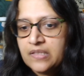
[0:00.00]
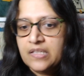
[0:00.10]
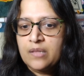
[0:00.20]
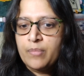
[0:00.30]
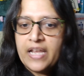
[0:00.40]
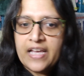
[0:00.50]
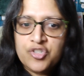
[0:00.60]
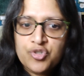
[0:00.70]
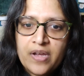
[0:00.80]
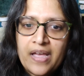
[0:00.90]
a little bit
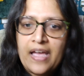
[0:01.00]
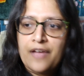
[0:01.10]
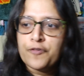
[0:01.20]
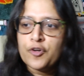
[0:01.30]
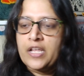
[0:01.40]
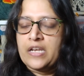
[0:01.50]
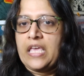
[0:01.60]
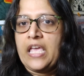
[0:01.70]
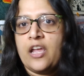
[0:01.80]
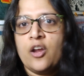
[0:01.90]
extra effort and
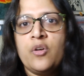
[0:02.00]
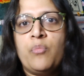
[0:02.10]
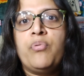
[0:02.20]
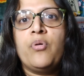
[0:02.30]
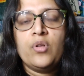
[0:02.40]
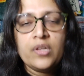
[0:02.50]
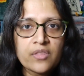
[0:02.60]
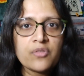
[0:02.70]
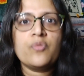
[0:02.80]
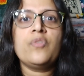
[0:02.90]
care to pull it
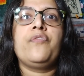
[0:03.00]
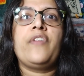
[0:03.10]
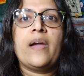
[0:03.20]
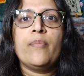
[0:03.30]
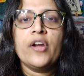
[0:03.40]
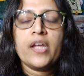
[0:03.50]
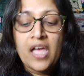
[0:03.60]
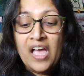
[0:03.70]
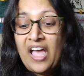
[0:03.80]
through the fabric.